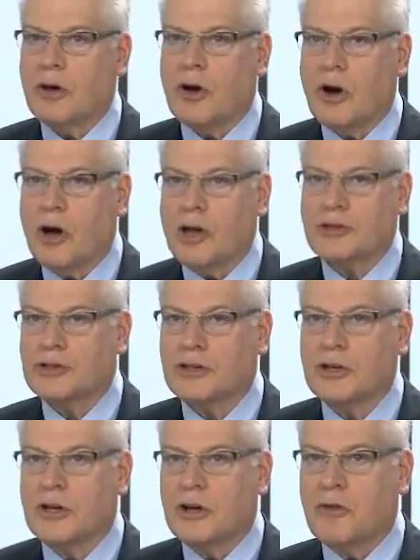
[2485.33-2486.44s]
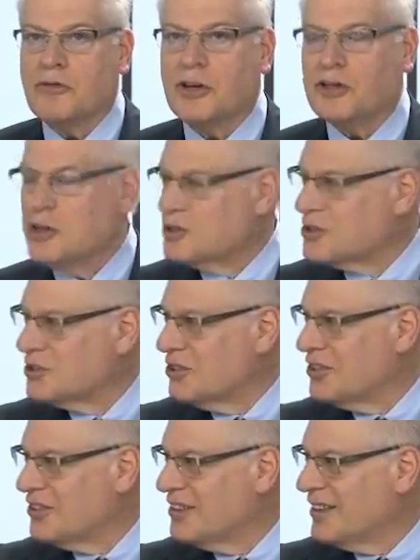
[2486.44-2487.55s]
the cost of the
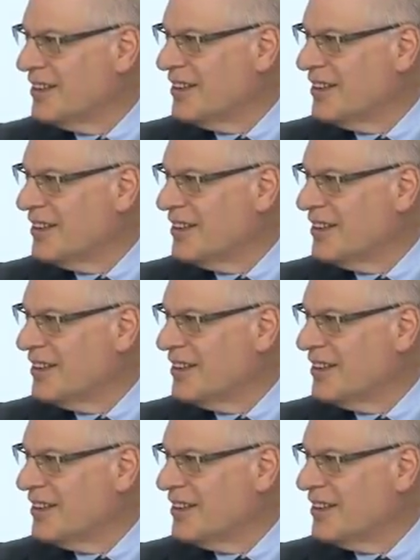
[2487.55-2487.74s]
additional